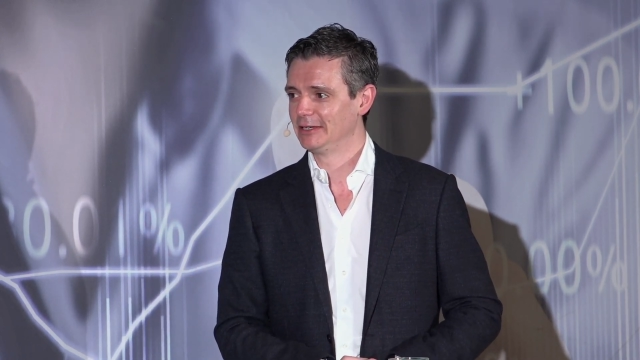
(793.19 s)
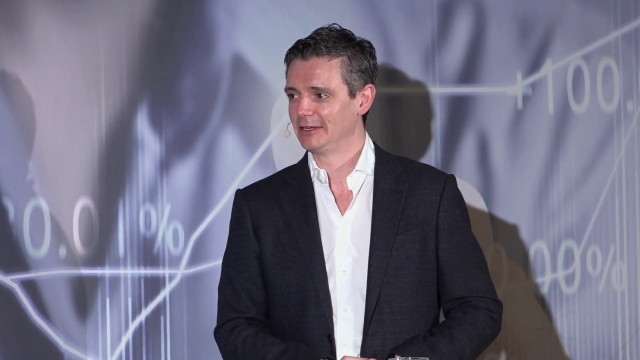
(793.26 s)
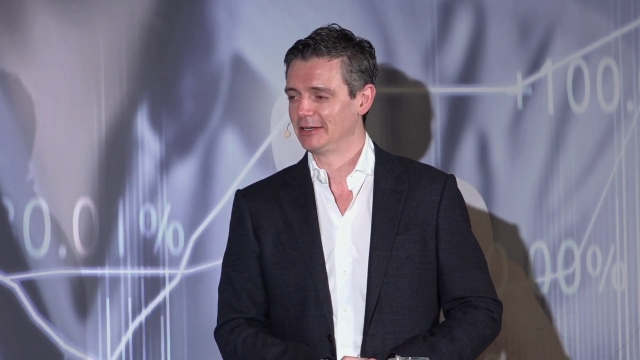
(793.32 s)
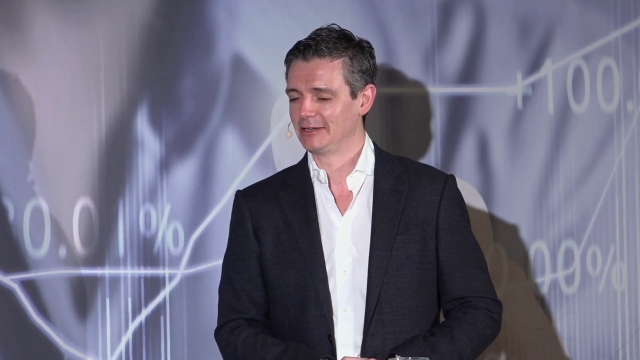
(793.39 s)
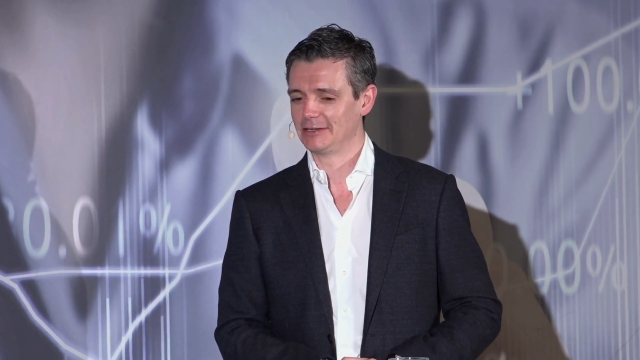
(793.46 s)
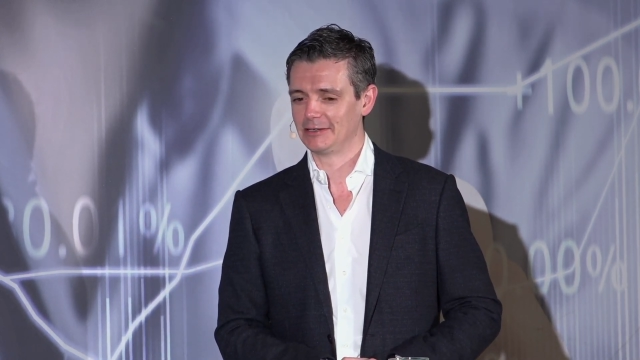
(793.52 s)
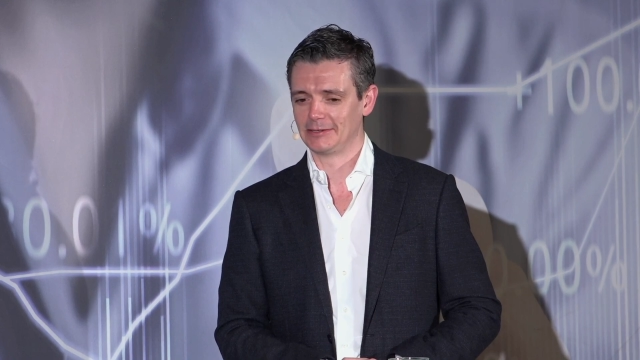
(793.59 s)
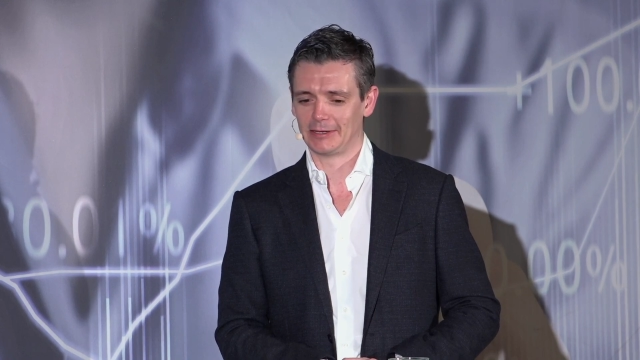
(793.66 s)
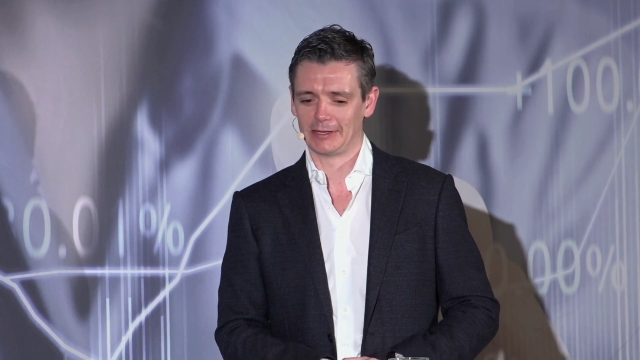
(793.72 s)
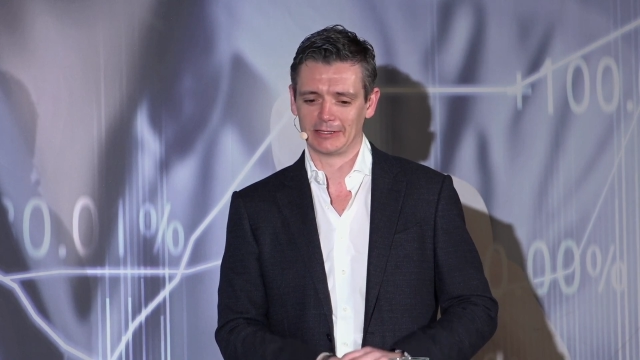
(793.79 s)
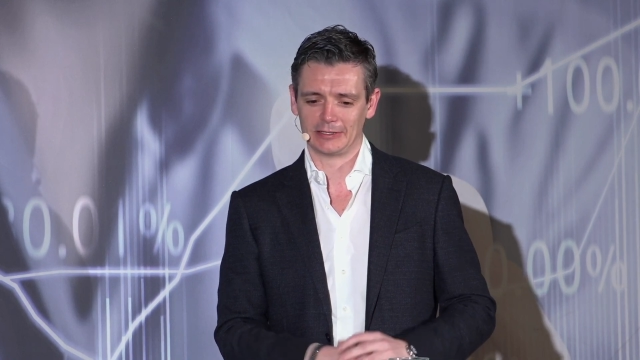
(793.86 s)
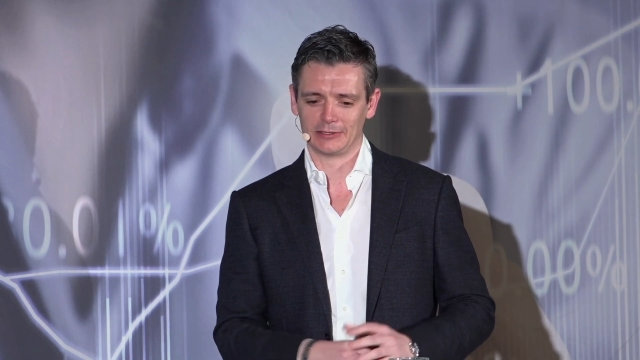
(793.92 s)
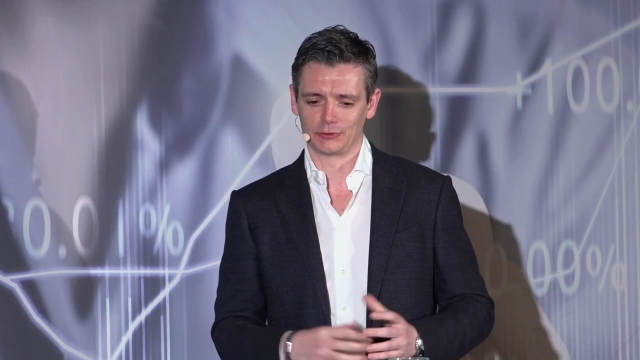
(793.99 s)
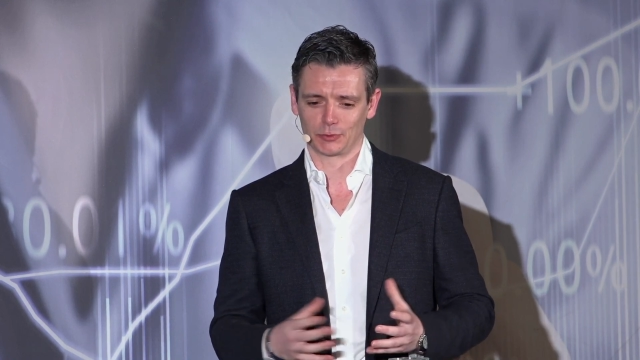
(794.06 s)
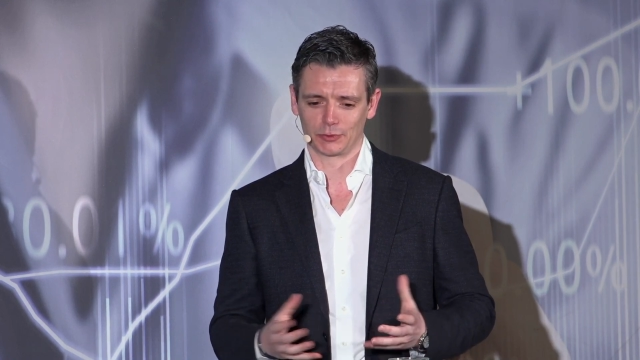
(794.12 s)
And
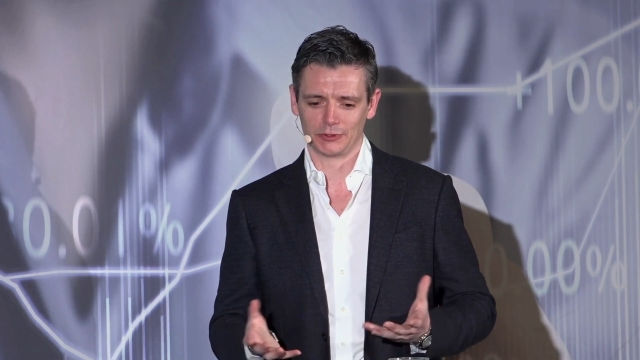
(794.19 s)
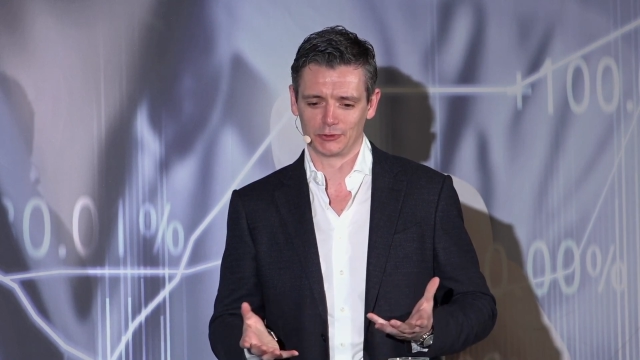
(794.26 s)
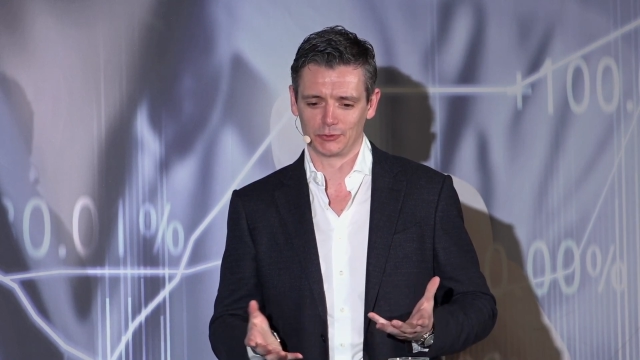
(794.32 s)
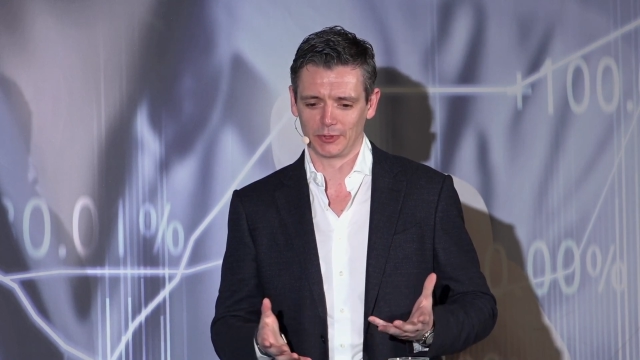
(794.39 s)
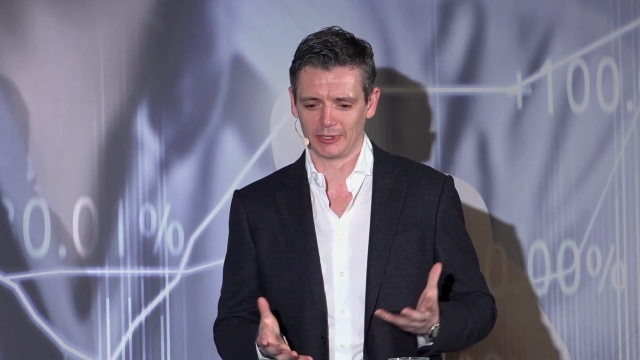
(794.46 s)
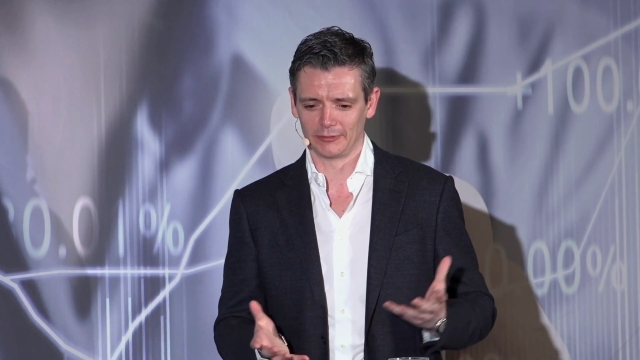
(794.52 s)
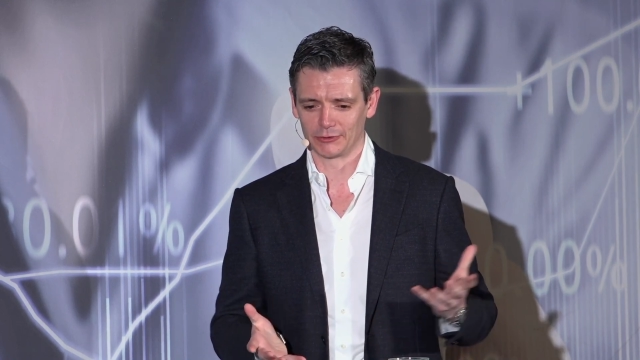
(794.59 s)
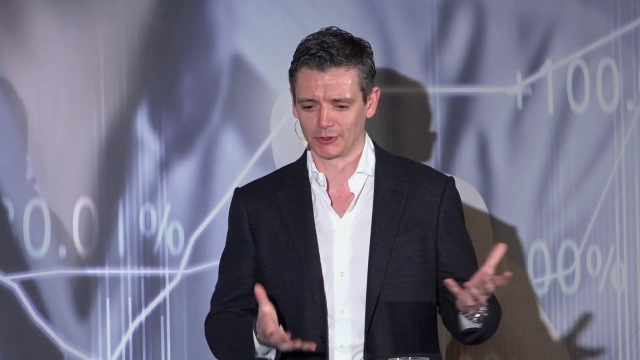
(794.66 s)
in 2012,